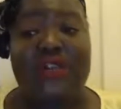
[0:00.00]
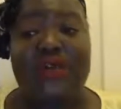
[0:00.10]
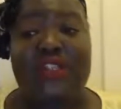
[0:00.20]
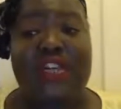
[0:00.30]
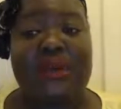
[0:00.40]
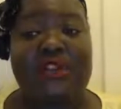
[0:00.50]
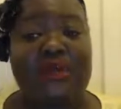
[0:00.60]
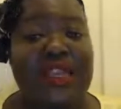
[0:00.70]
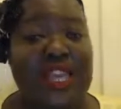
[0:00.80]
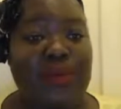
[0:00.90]
in terms
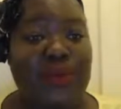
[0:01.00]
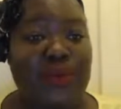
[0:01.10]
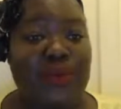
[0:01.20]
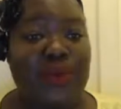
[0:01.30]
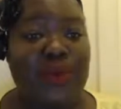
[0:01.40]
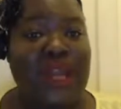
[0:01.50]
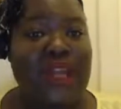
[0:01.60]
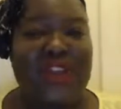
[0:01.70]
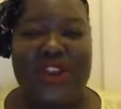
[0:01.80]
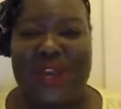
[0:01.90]
of people who,
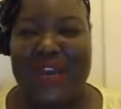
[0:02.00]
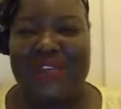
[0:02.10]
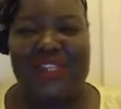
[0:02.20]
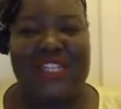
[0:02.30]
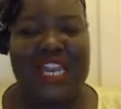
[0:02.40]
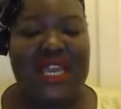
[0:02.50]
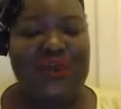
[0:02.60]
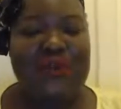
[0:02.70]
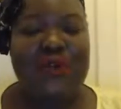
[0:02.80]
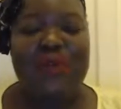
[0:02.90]
have the
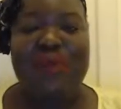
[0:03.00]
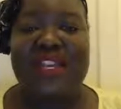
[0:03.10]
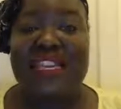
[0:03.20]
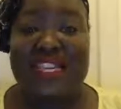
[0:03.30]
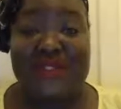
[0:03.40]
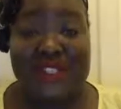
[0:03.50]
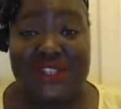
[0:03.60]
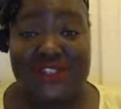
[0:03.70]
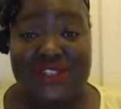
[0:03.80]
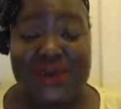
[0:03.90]
same sort of beliefs
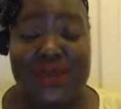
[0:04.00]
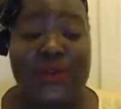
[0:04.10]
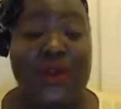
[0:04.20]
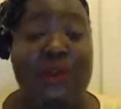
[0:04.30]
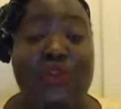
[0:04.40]
as you and who can